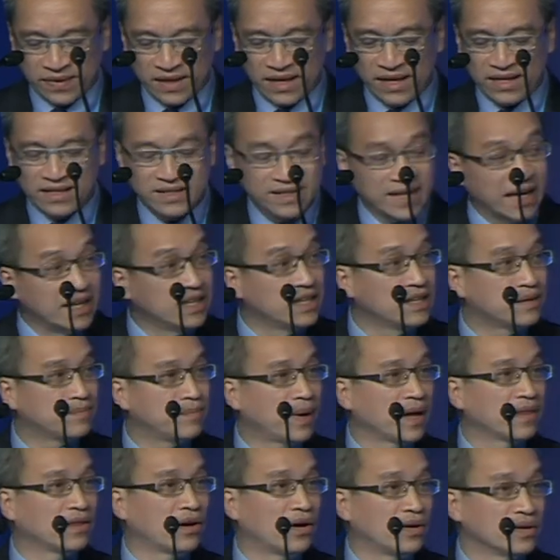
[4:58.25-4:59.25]
extended
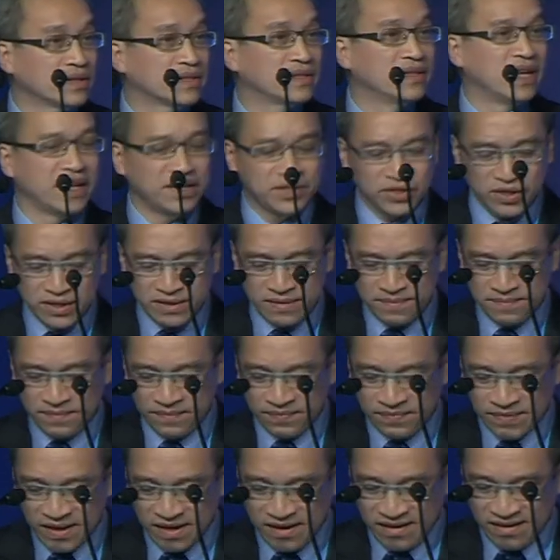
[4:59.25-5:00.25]
by the host nation
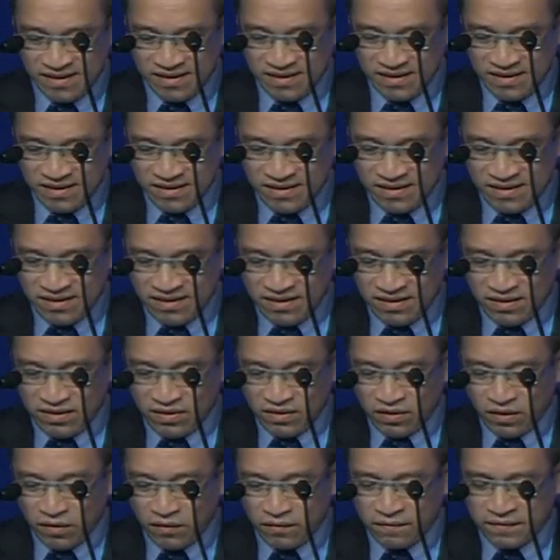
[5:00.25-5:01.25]

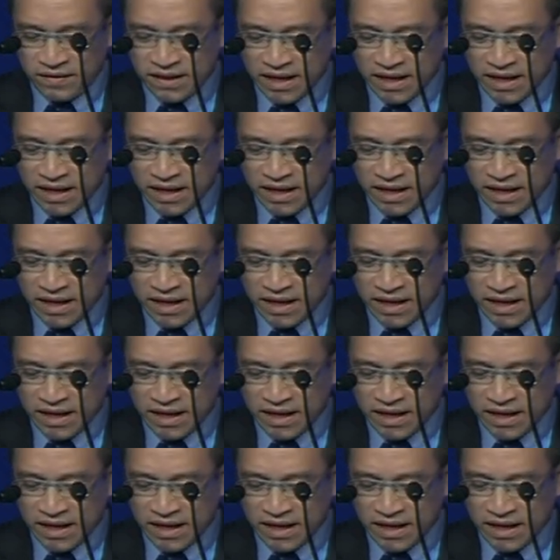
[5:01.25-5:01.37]
of the